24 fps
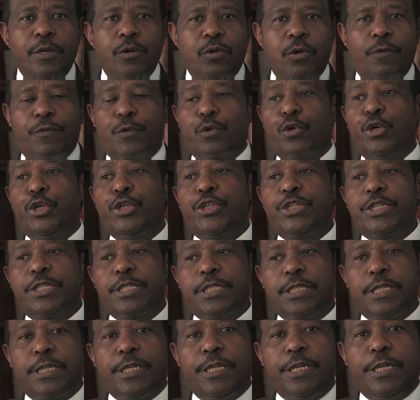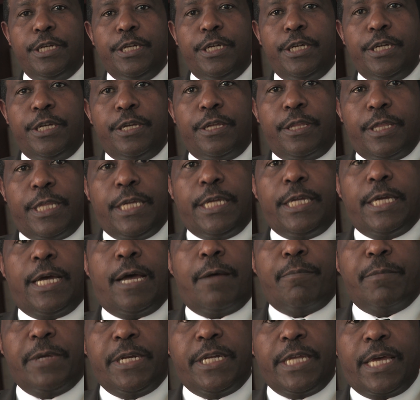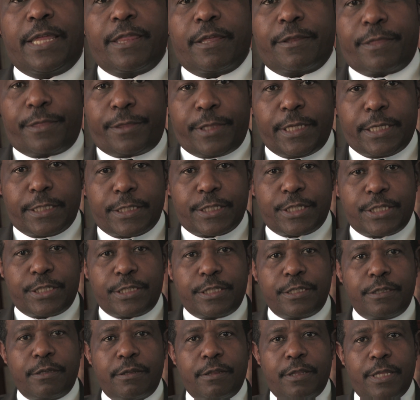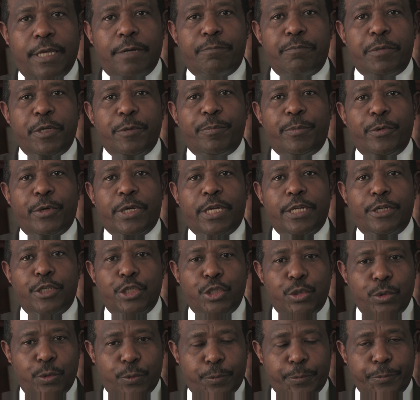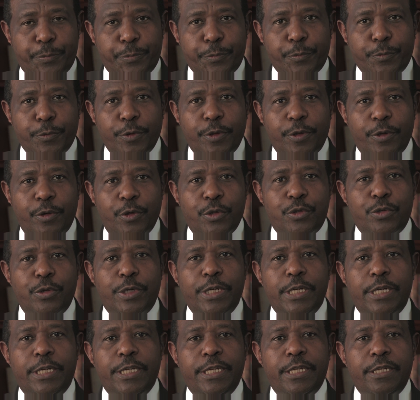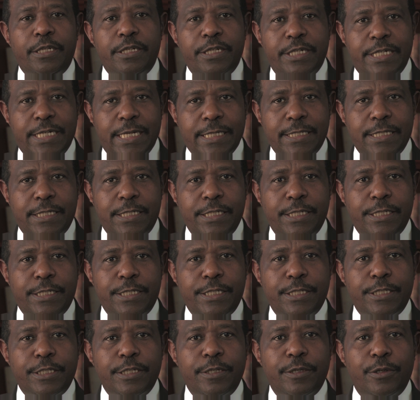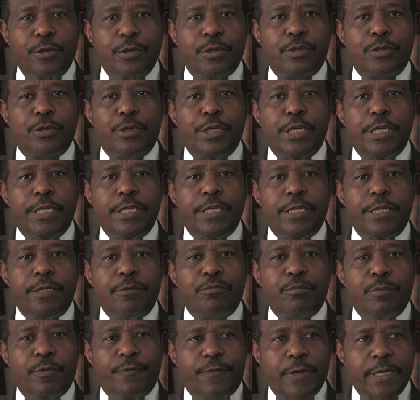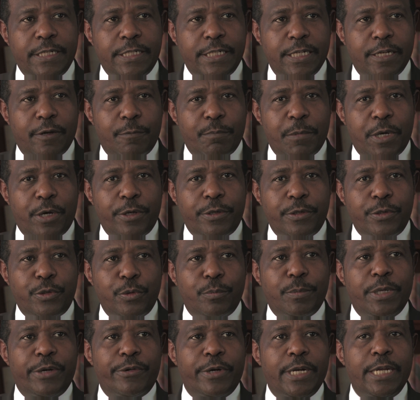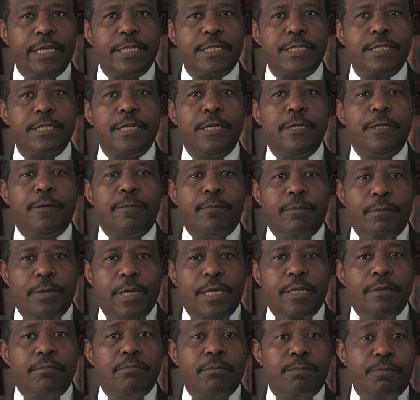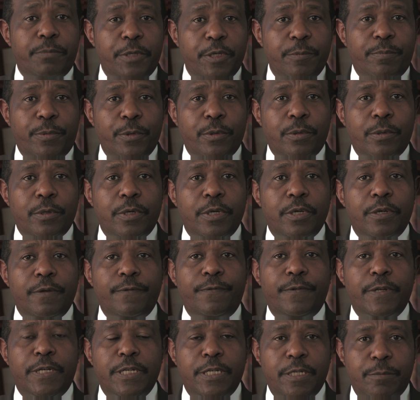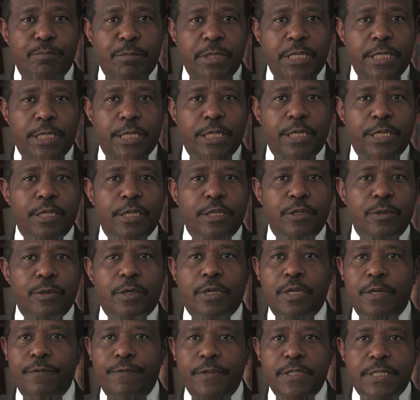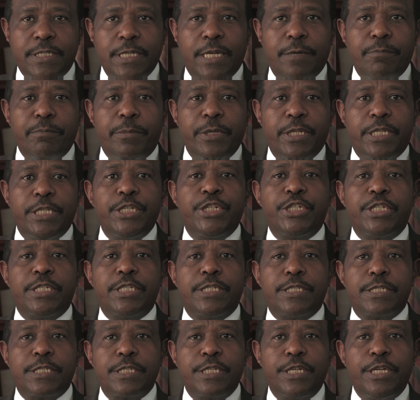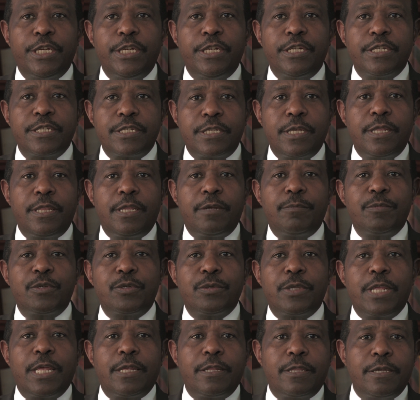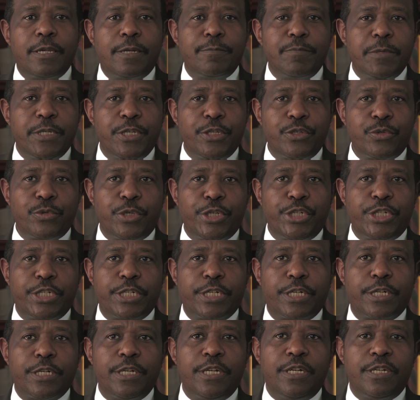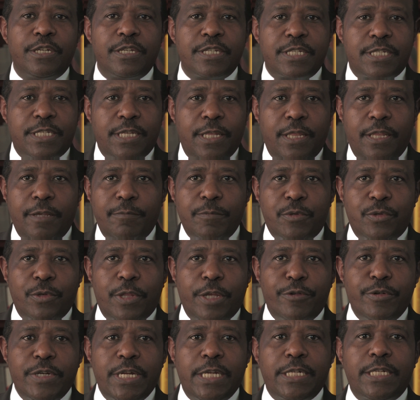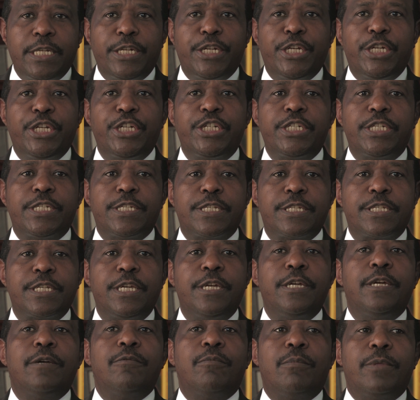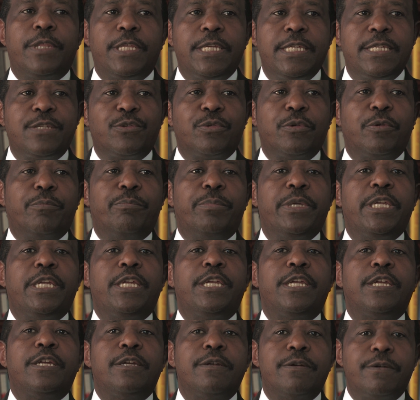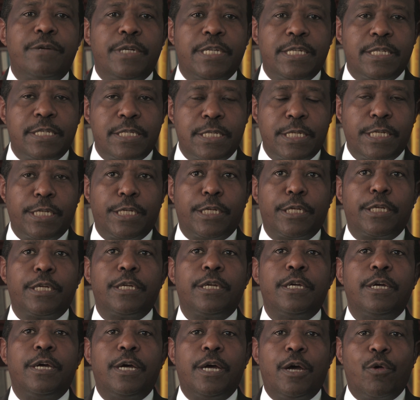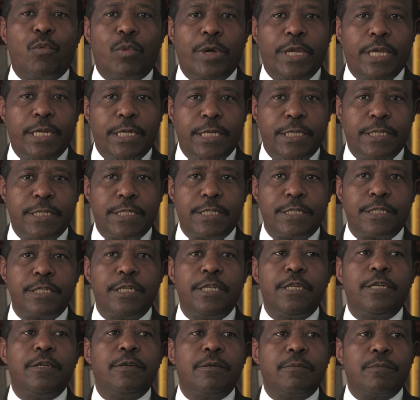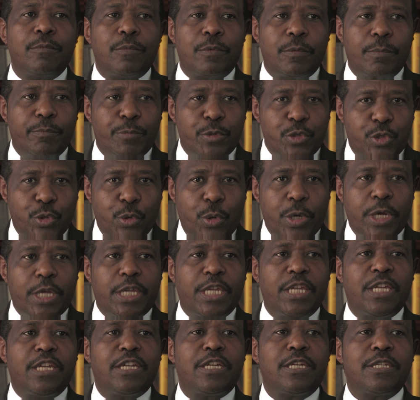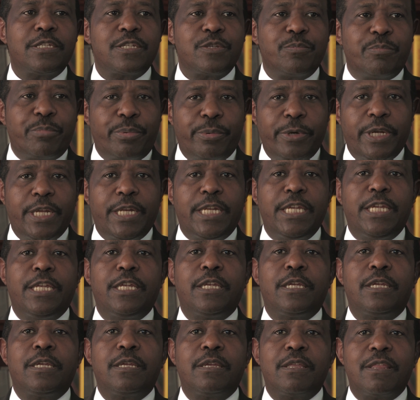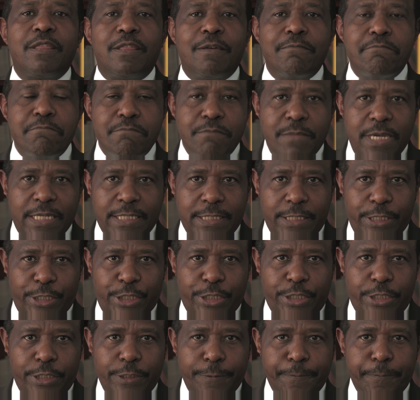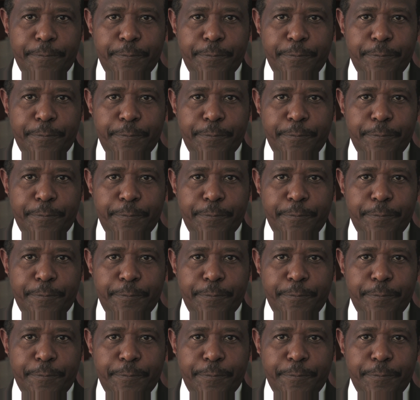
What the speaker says: Of course, there are many other things that people can do. Not only justice, not only fighting about human rights, but people, if it need be, you can even send petitions. Send them to the administration. Send them to the United Nations. But this will be raising awareness, talking, spreading the message.